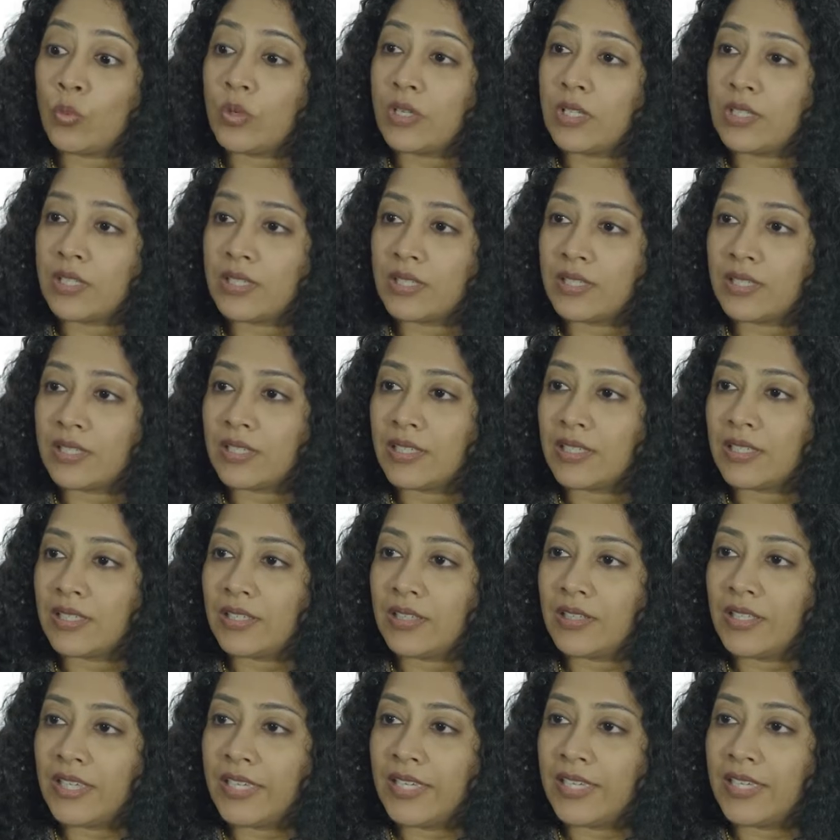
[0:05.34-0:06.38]
world uh,
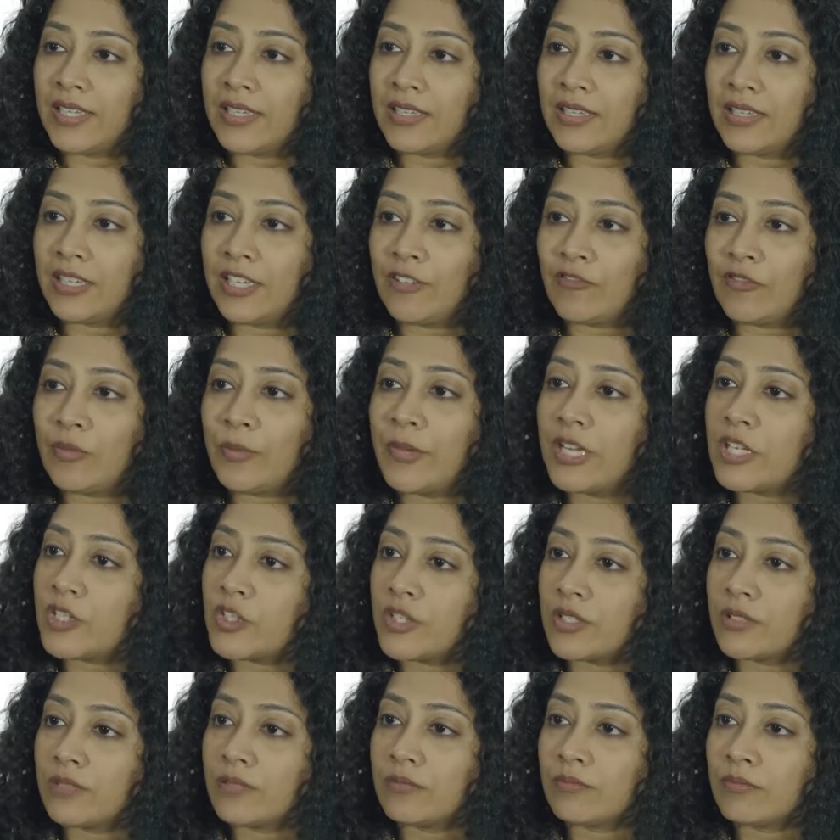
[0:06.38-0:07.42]
leading
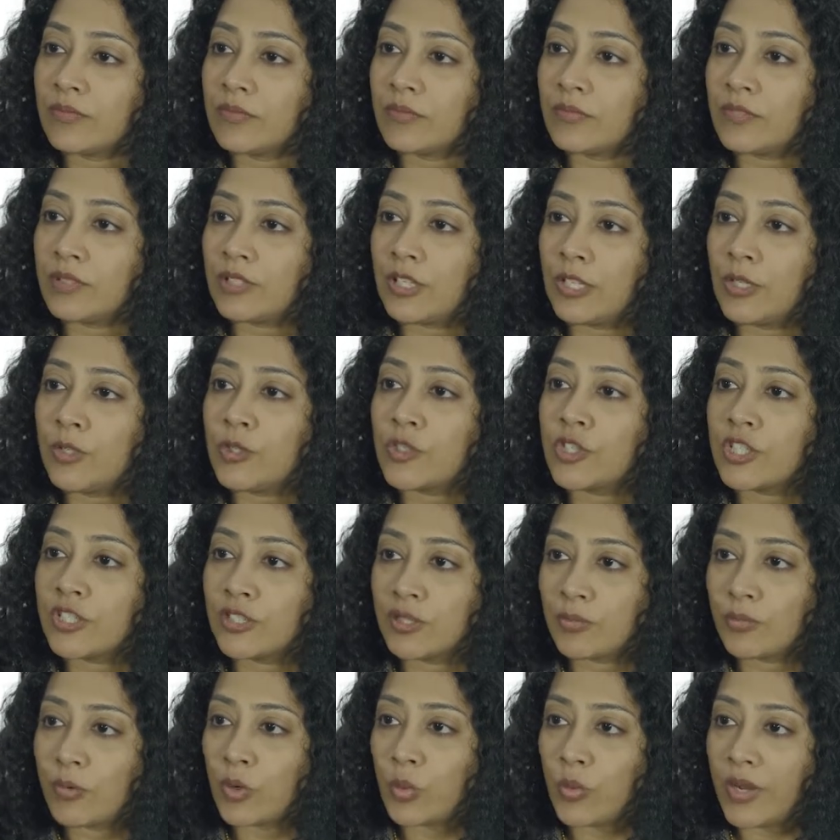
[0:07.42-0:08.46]
information
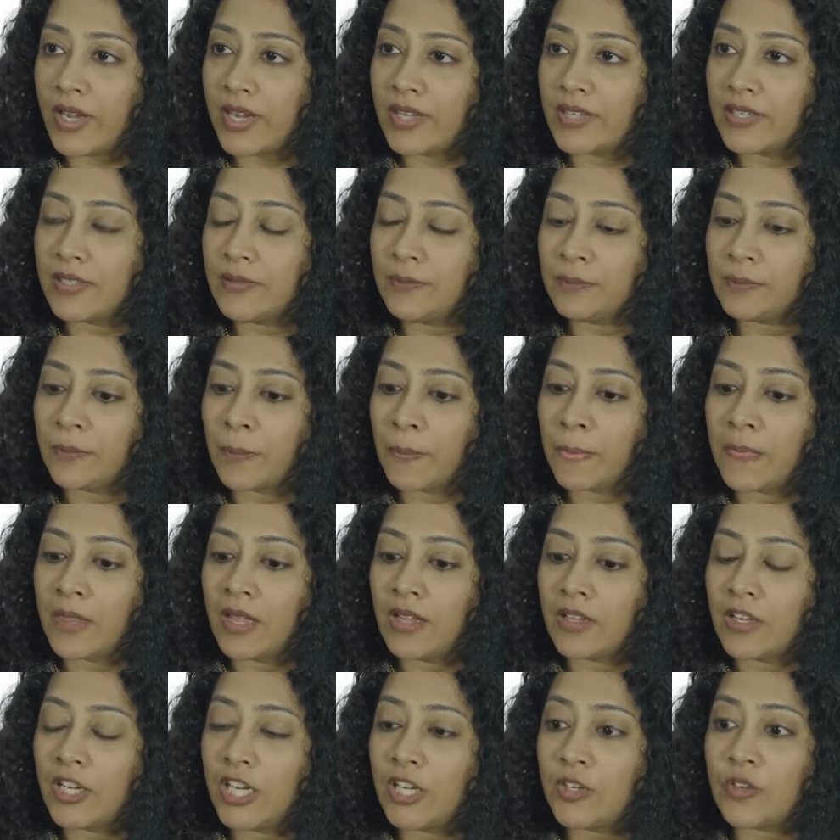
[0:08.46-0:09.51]
solutions provider,
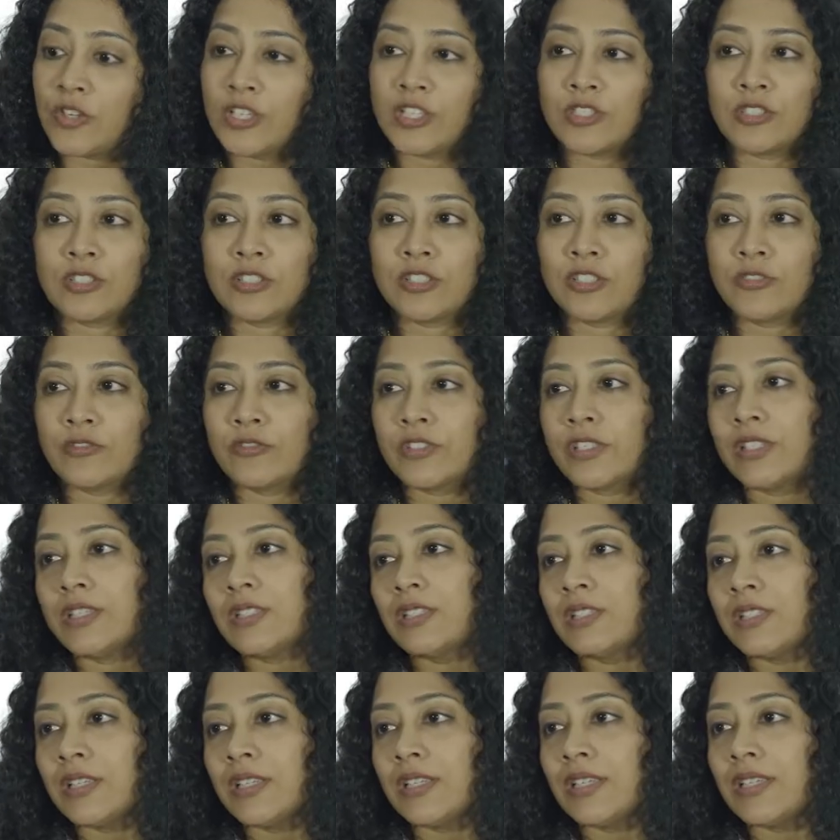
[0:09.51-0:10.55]
catering to
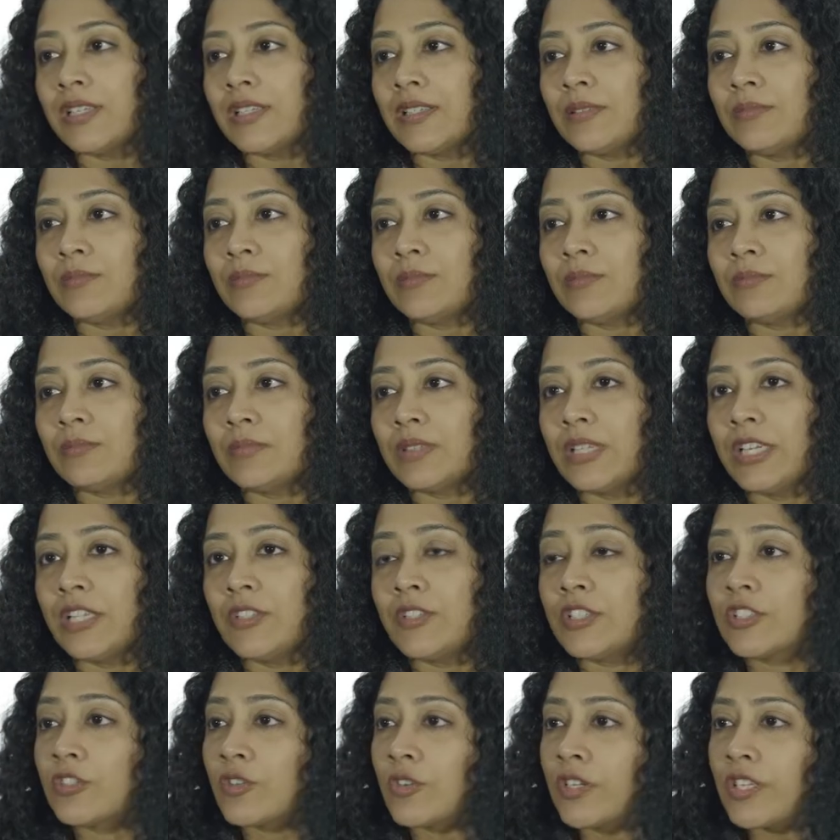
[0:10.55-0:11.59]
different um,
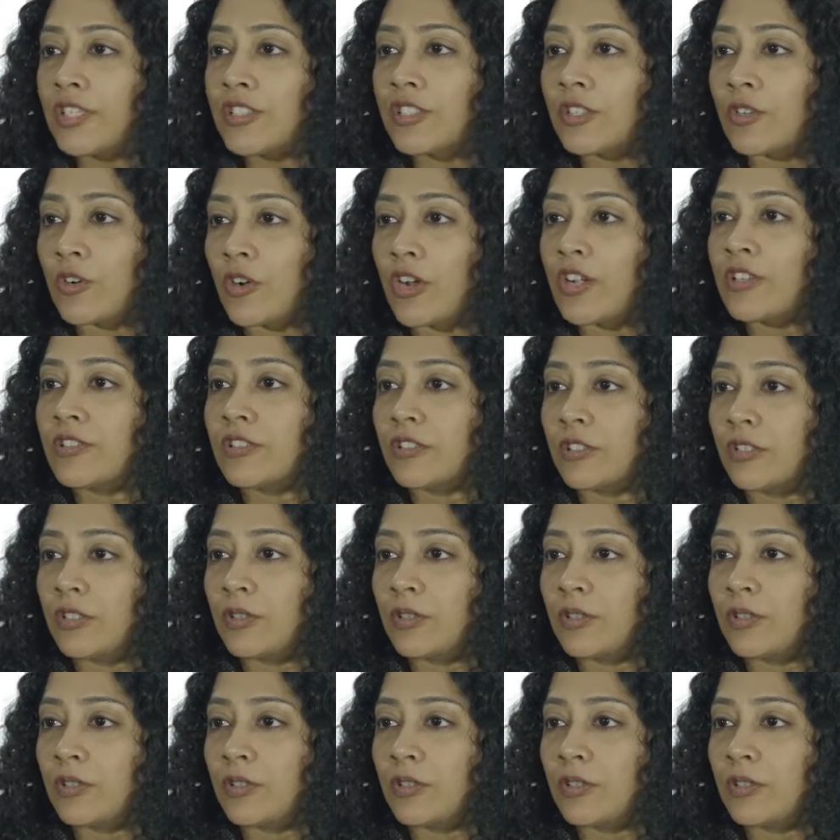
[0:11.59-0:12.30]
industries across the